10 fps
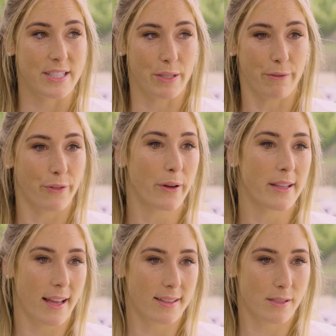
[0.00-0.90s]
to
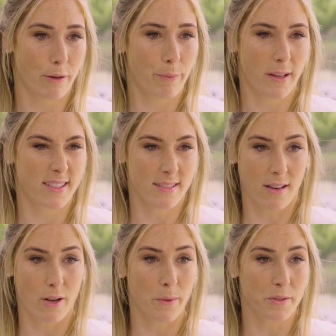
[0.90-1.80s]
avoid that stuff because it's
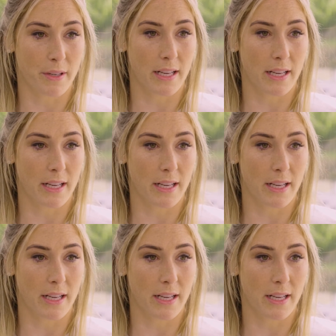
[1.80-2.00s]
not always